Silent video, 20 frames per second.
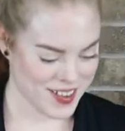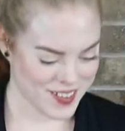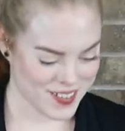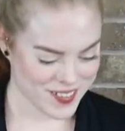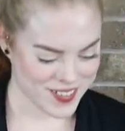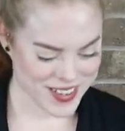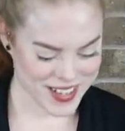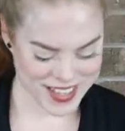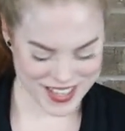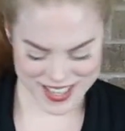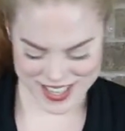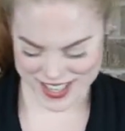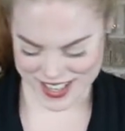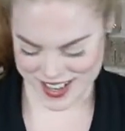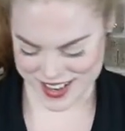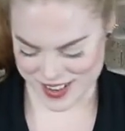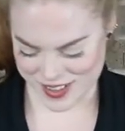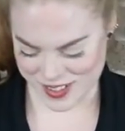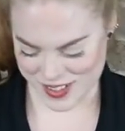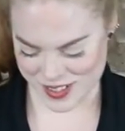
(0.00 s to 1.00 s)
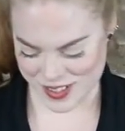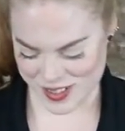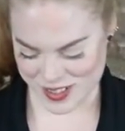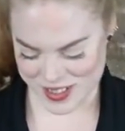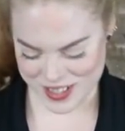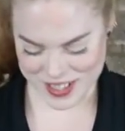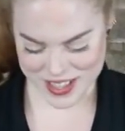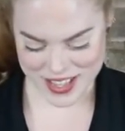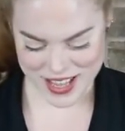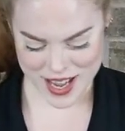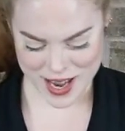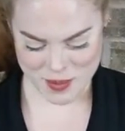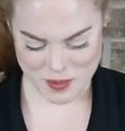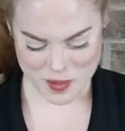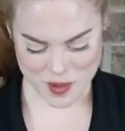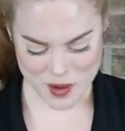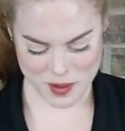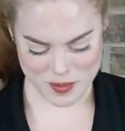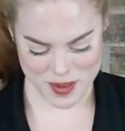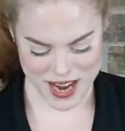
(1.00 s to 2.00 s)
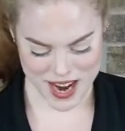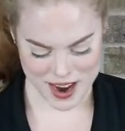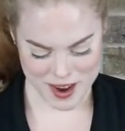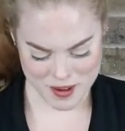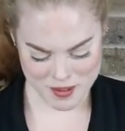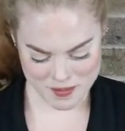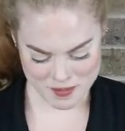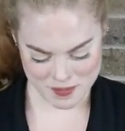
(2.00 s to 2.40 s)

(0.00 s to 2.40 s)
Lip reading: We're going to go to the light bulb now.